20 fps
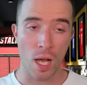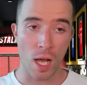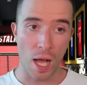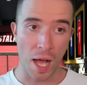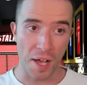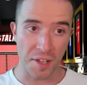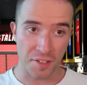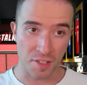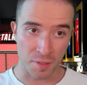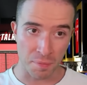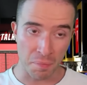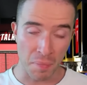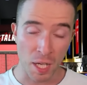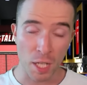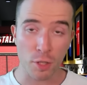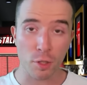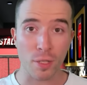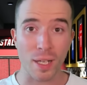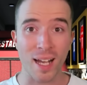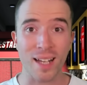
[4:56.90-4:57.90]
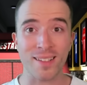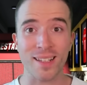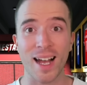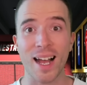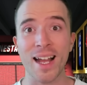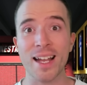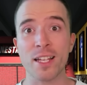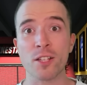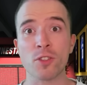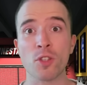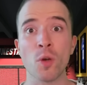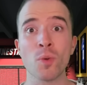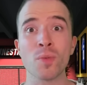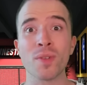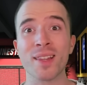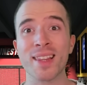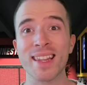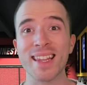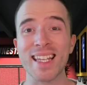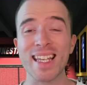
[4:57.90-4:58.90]
as much as I don't
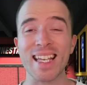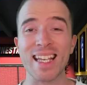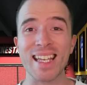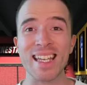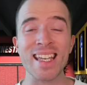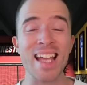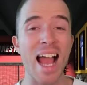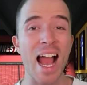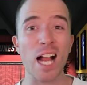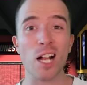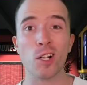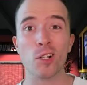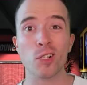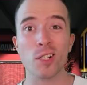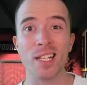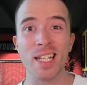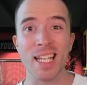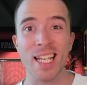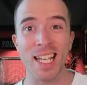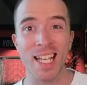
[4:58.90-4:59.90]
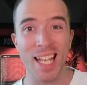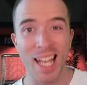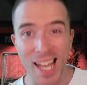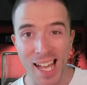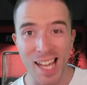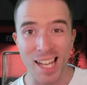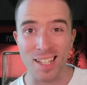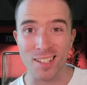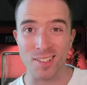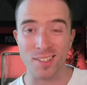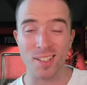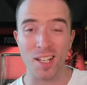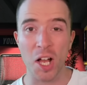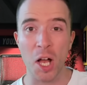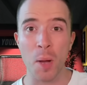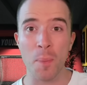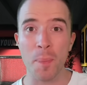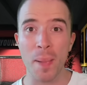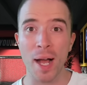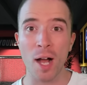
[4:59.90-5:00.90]
think he actually cares
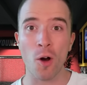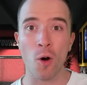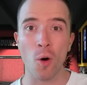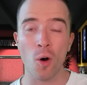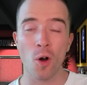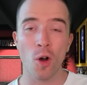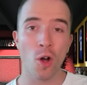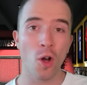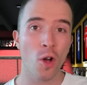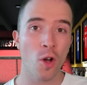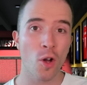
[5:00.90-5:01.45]
about